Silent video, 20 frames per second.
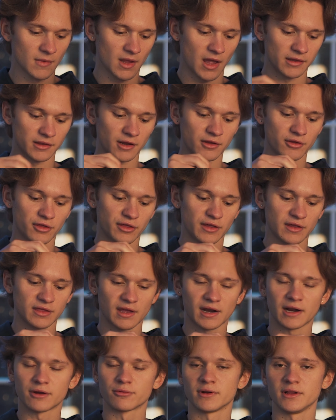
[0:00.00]
Another thing
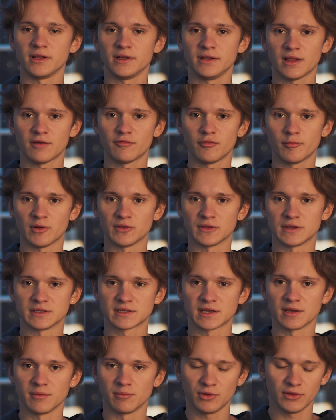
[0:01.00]
that I really love about this
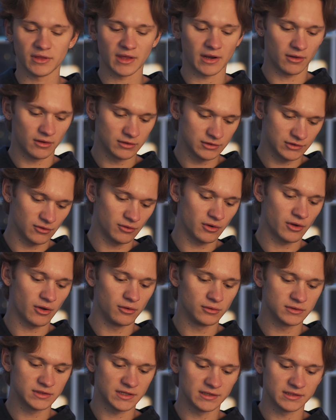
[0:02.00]
gimbal that also
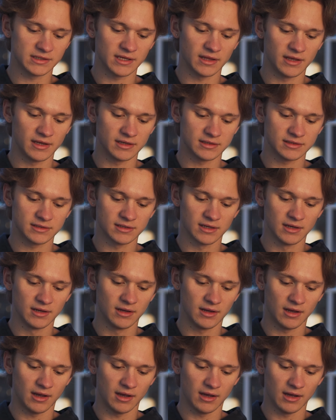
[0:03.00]
goes into this
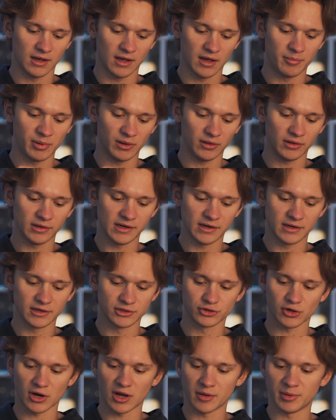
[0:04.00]
ability to
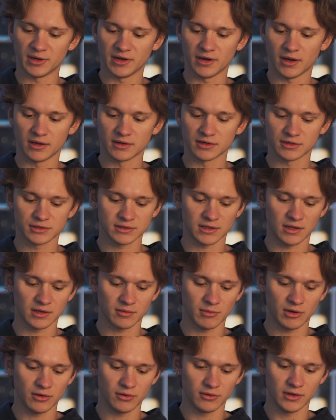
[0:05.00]
drop into underslung
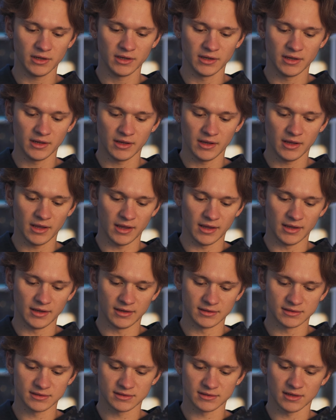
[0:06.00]
mode
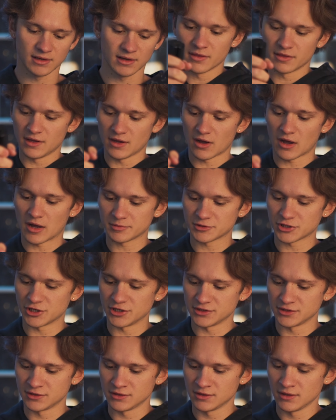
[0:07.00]
is the
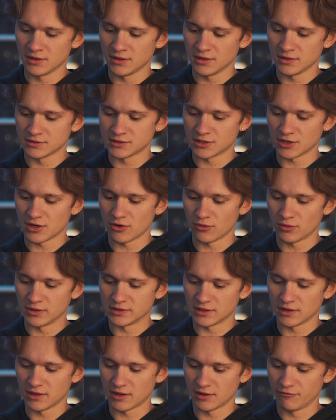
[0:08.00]
option to go
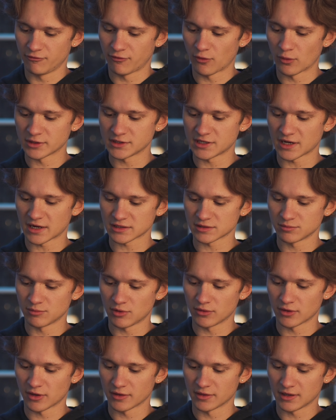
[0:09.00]
into the vortex
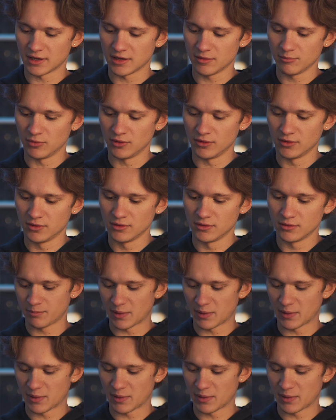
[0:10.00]
mode on the gimbal.